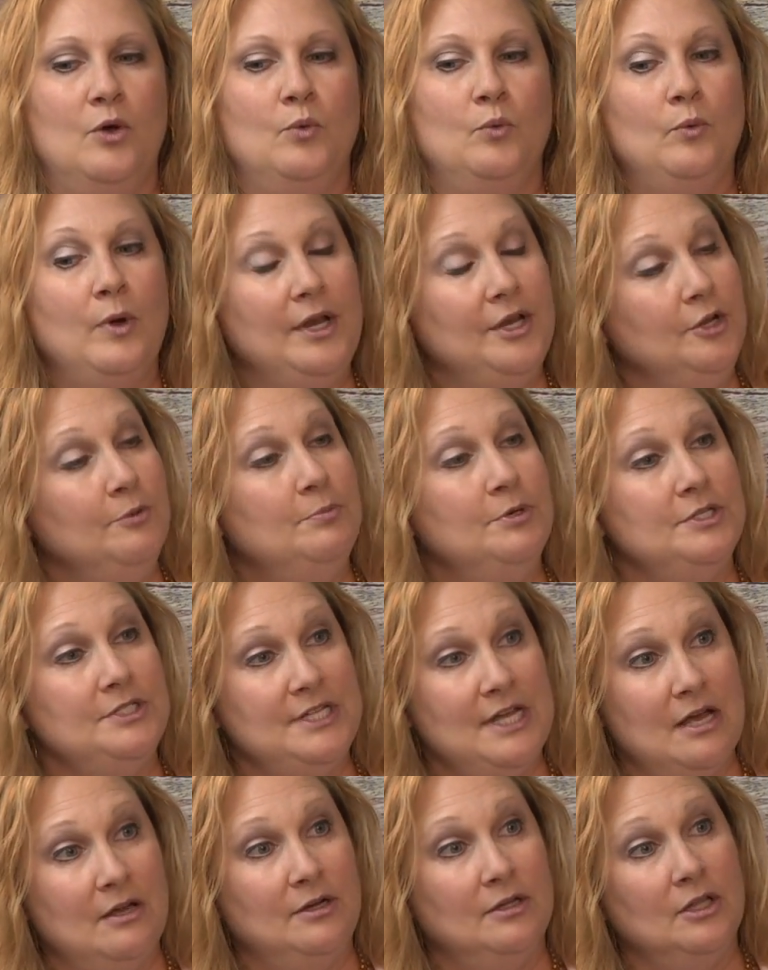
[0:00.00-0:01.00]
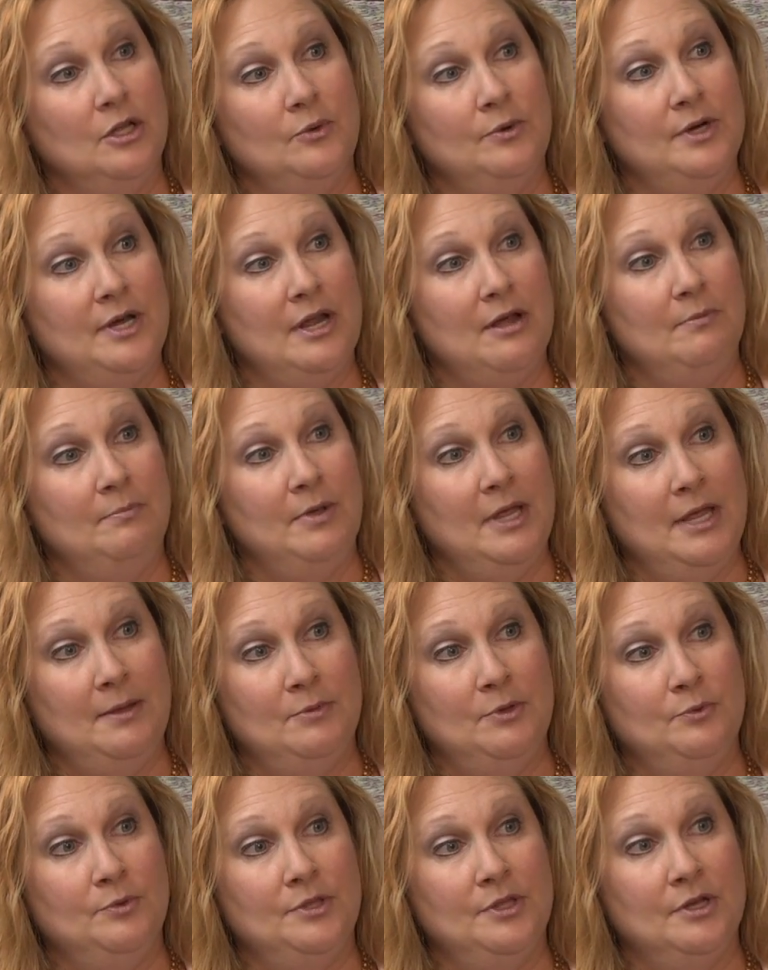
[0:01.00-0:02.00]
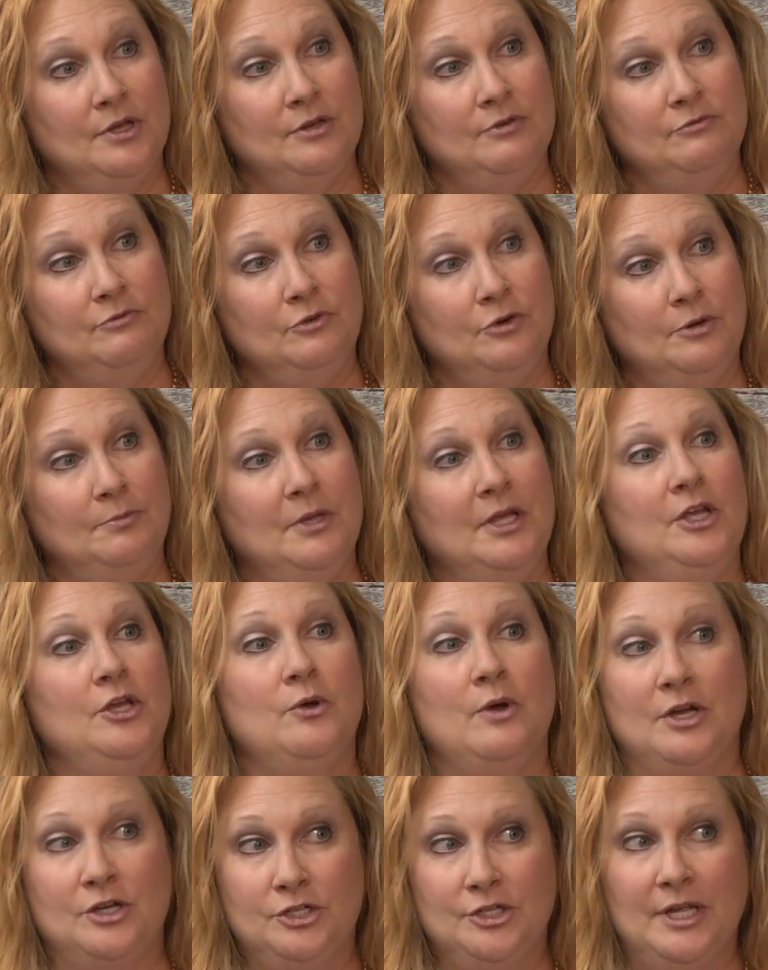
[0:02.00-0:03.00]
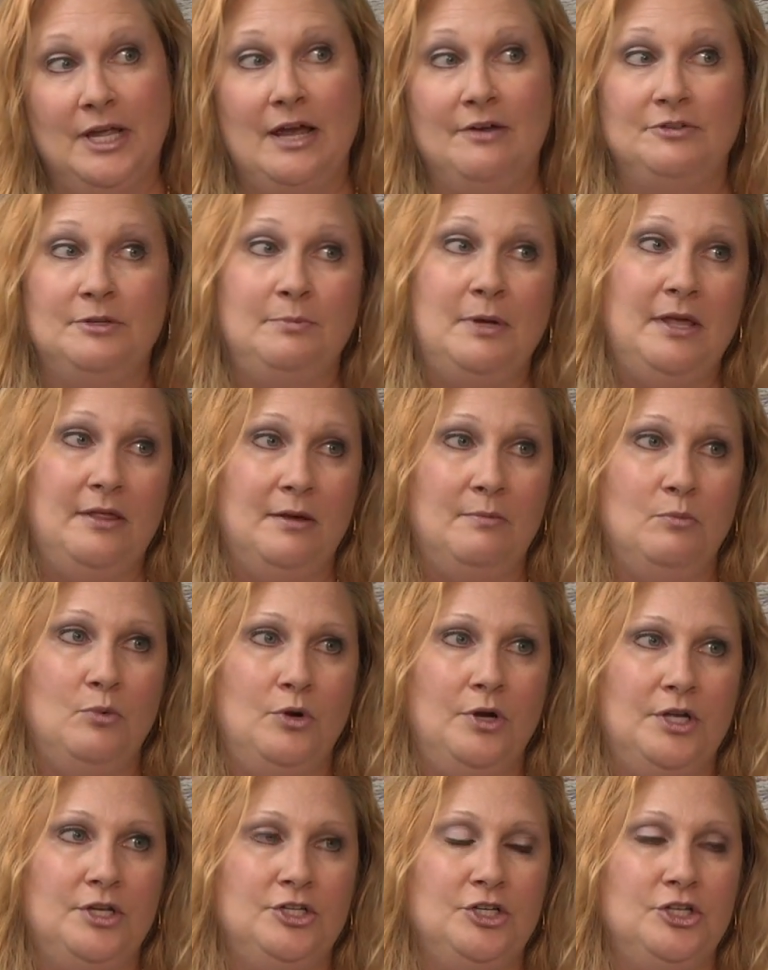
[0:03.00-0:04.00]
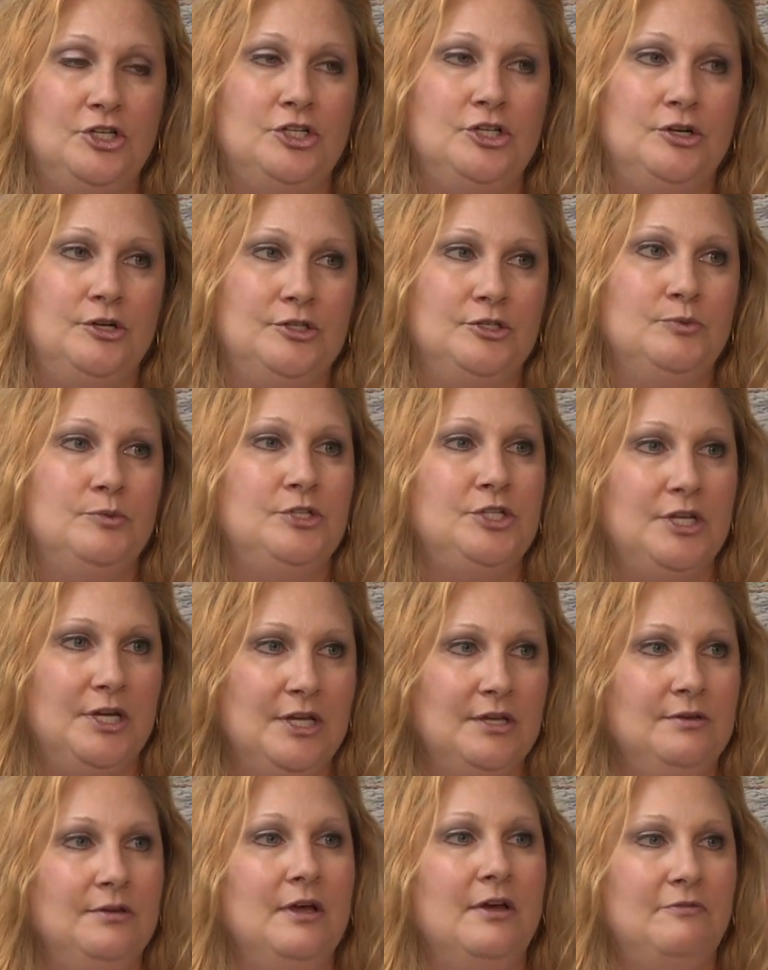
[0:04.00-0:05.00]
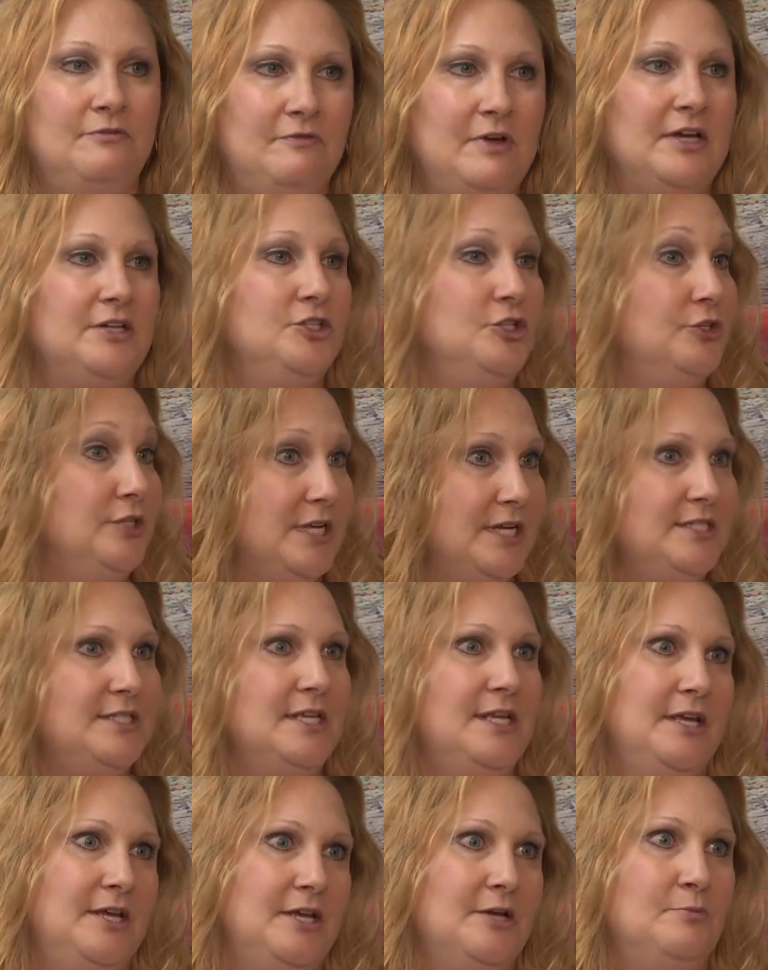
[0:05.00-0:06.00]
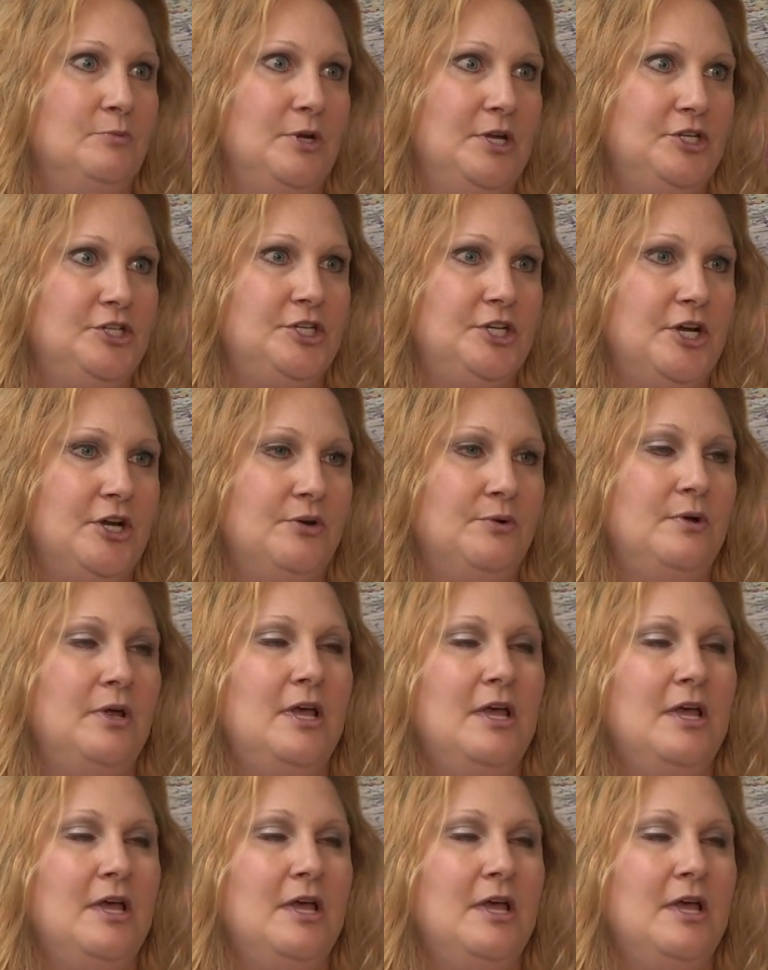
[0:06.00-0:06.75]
When you put down a lower down payment with a conforming, you actually have to pay that mortgage insurance, which can affect your debt to income ratio.